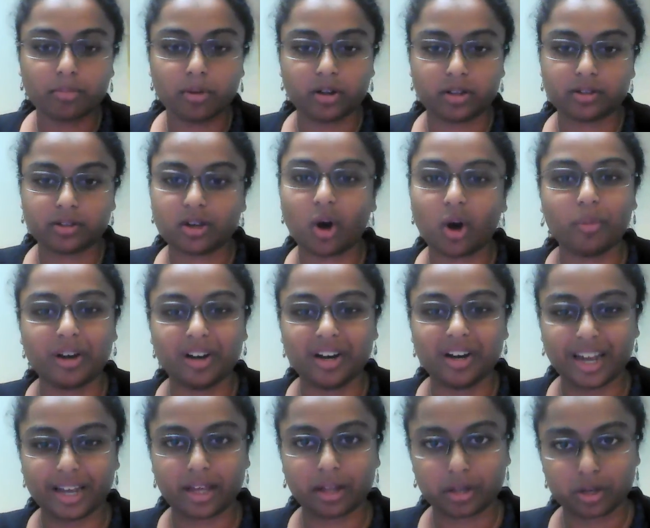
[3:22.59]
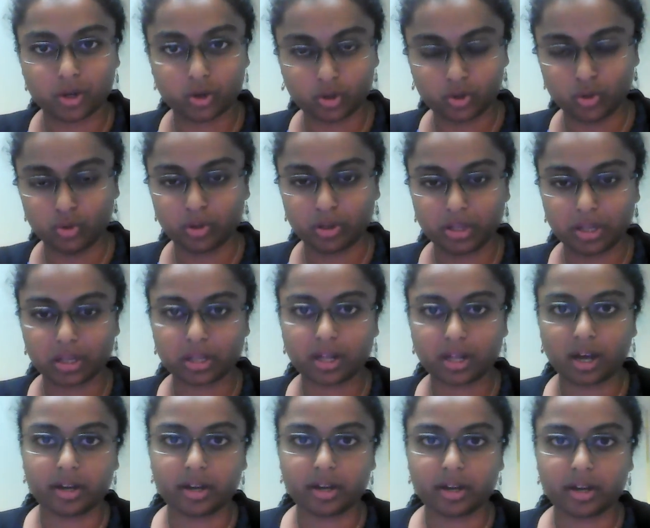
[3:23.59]
But commonly, I guess you could use this
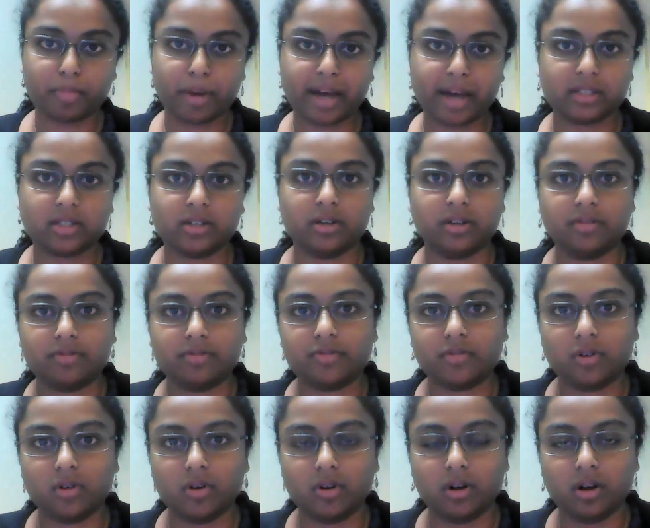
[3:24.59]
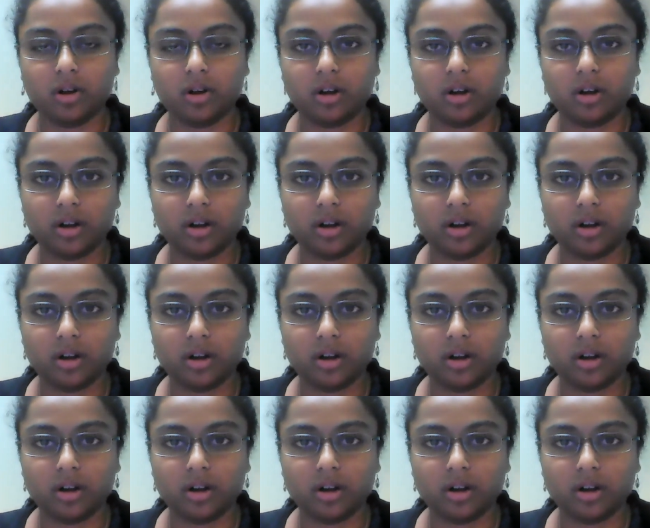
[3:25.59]
kind of a pattern for